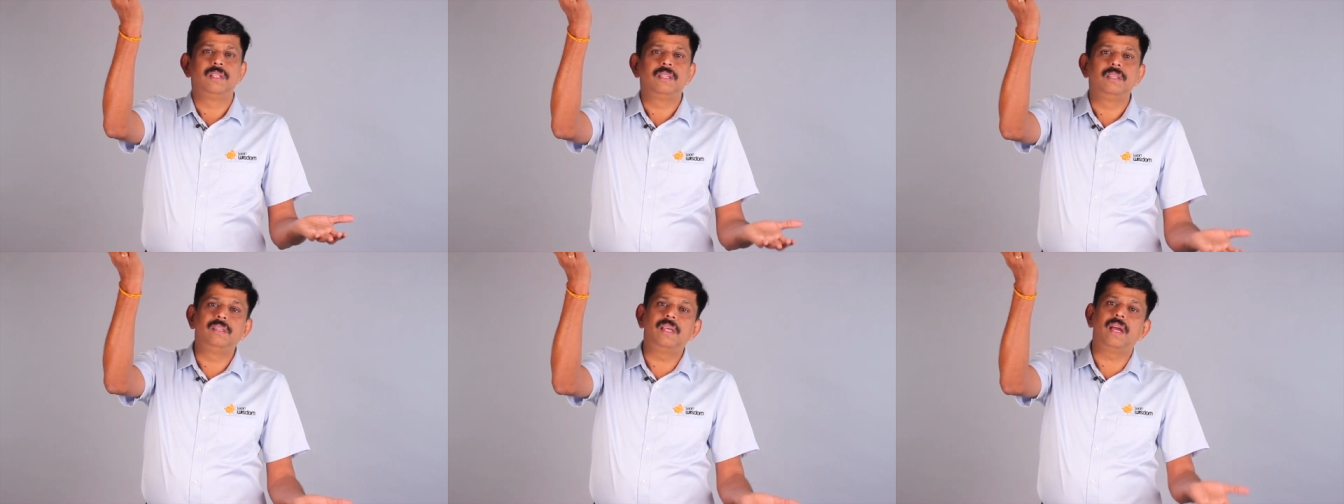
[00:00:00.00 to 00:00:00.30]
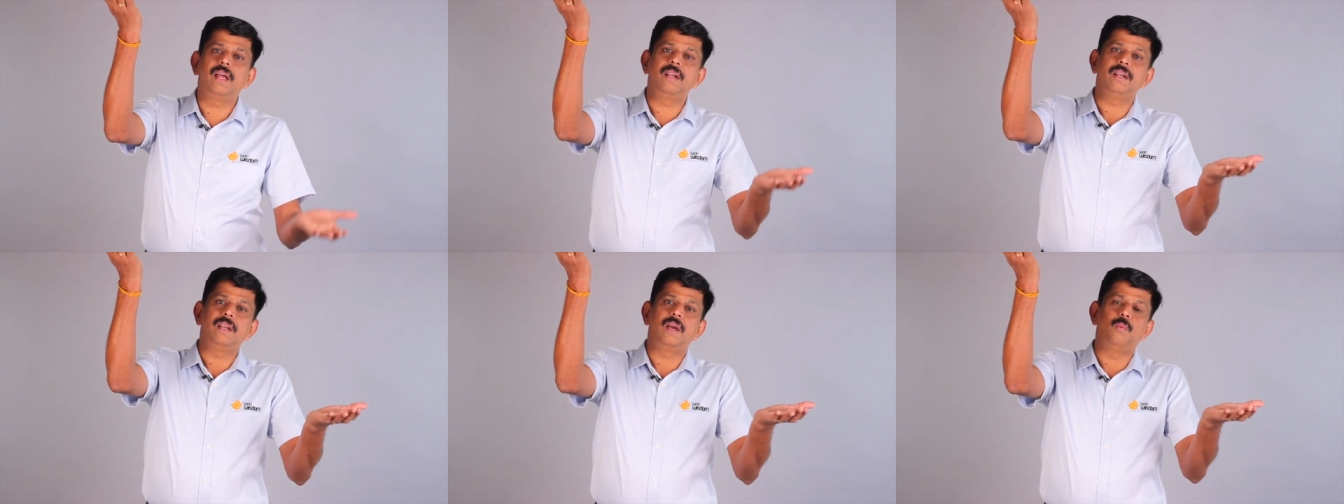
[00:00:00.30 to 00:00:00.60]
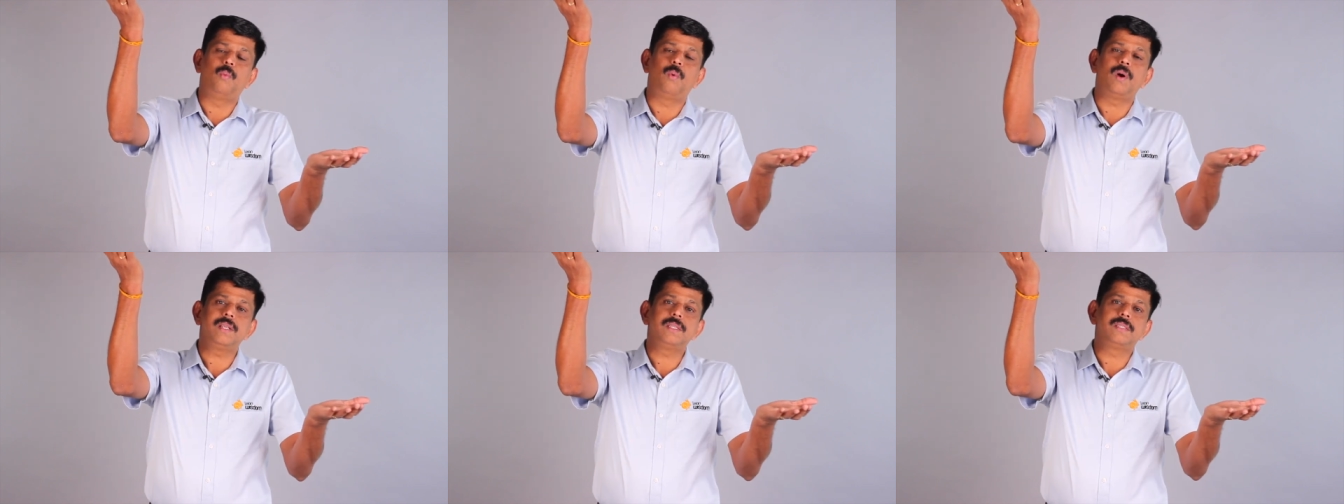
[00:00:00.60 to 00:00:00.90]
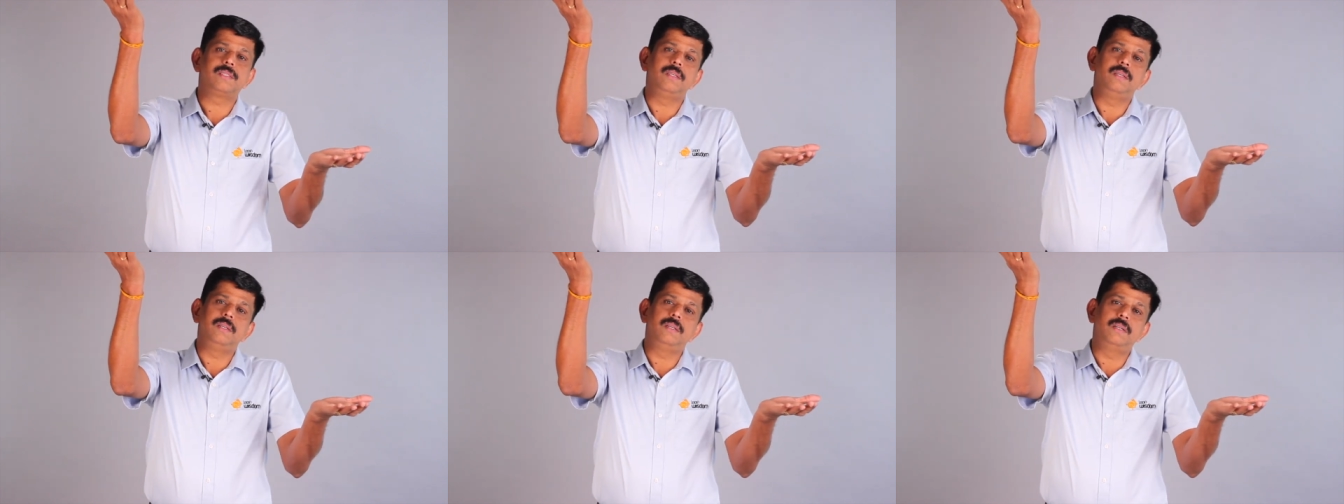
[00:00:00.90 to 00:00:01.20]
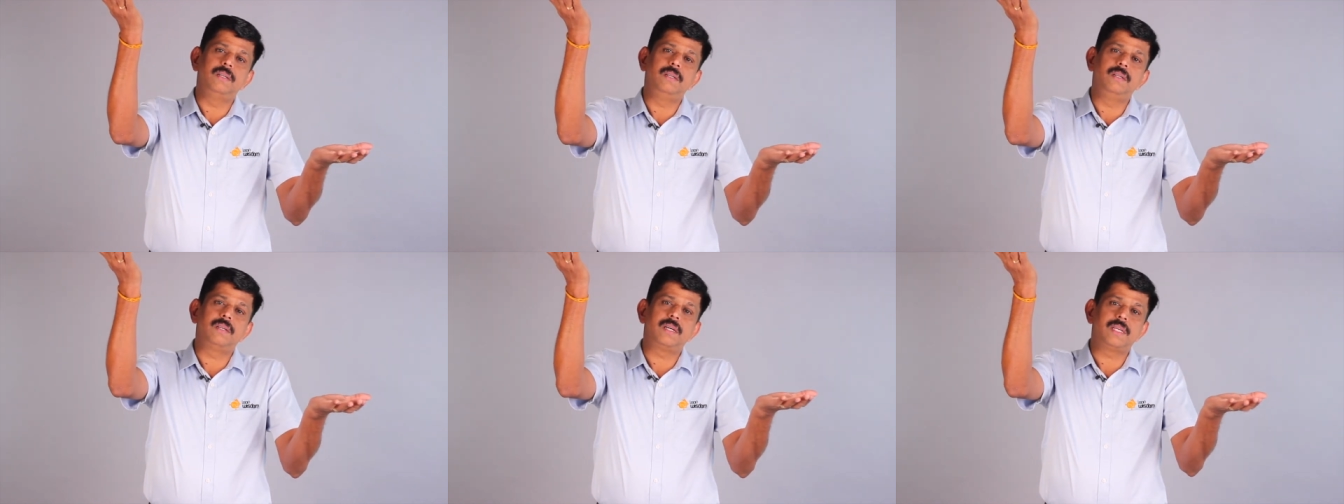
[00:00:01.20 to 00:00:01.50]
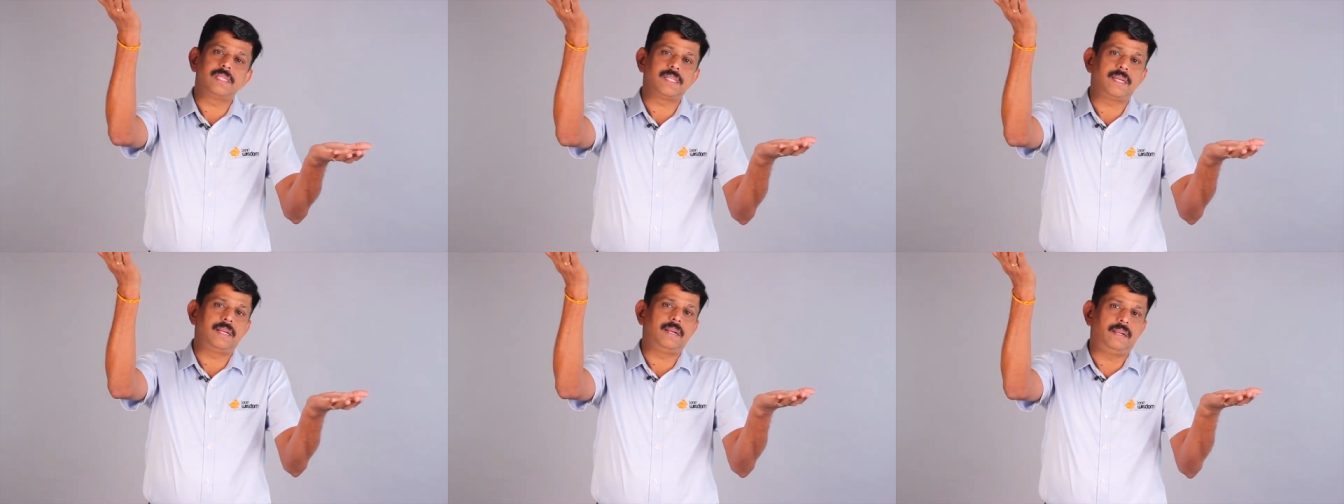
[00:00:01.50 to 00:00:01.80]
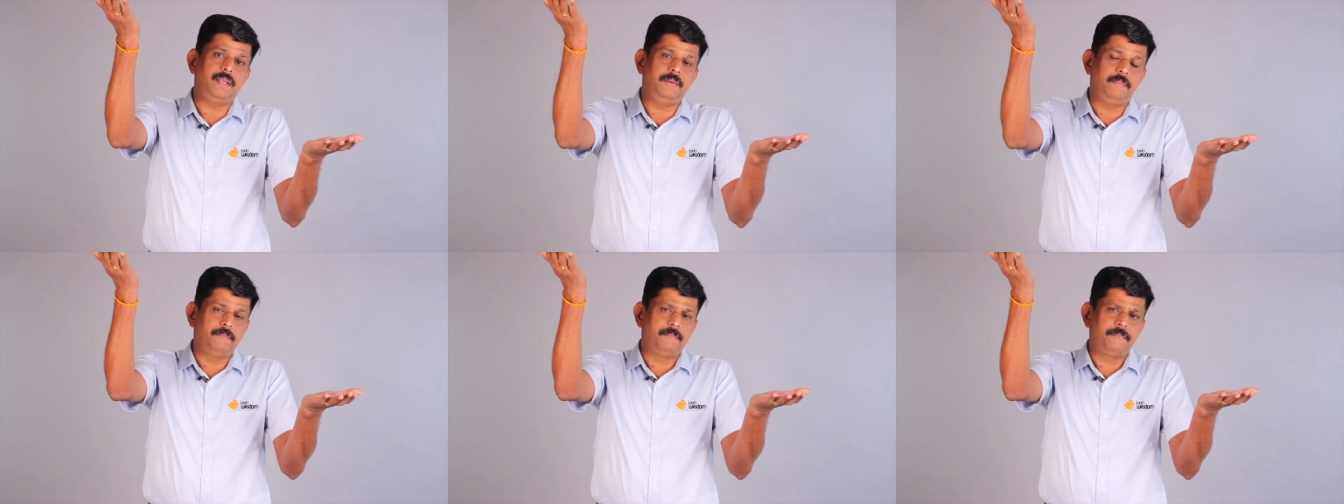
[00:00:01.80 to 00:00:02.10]
than one single agile
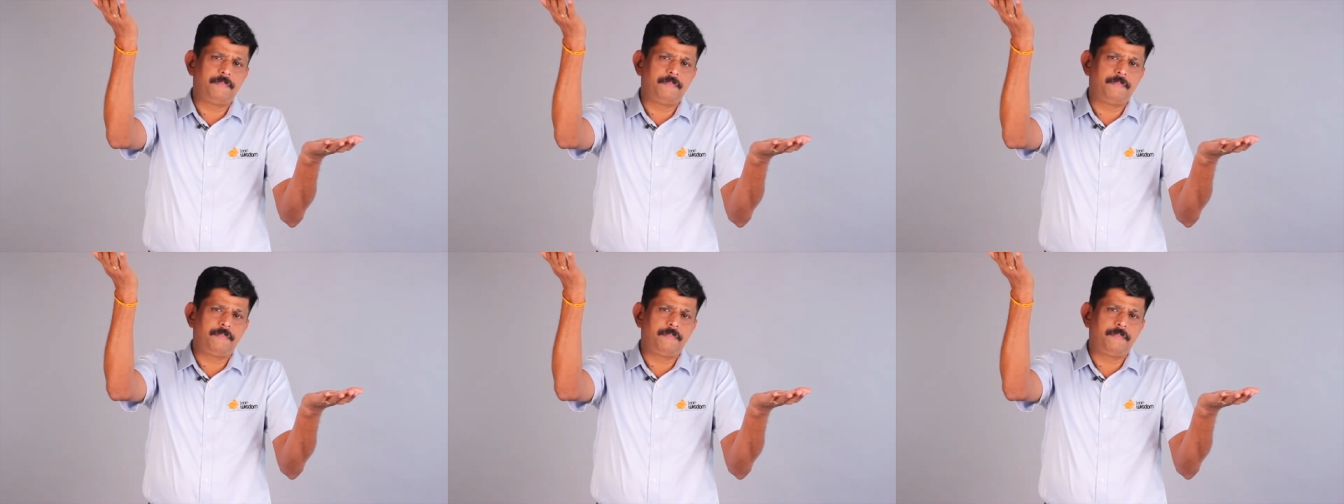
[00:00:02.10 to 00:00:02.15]
team.